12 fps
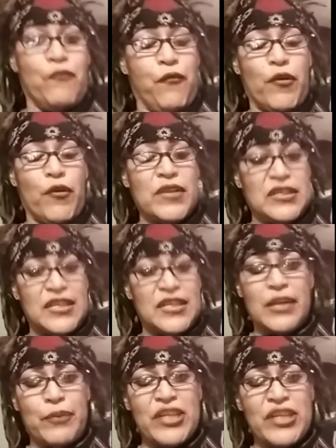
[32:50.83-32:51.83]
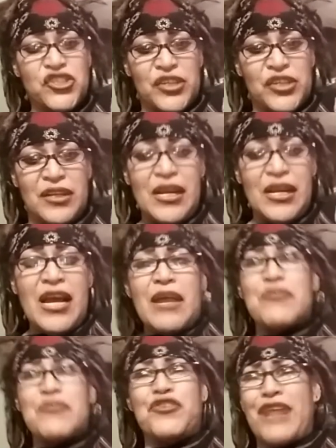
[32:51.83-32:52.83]
for the celebration.
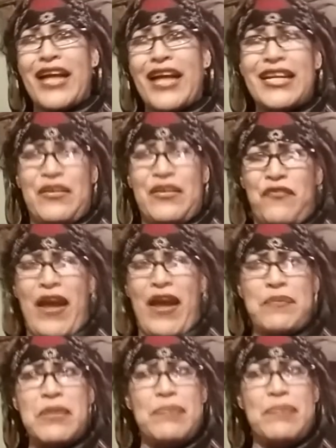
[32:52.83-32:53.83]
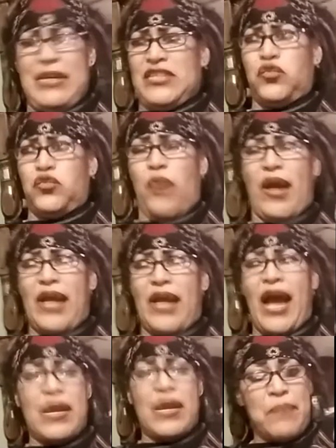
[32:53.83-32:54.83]
You're not going to invite me because why?
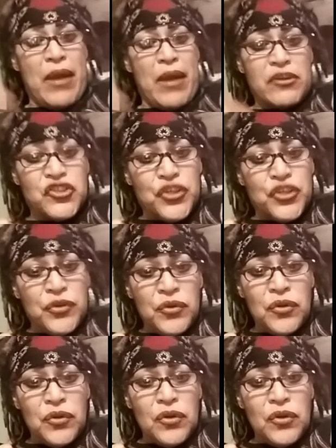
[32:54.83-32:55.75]
I embarrass you?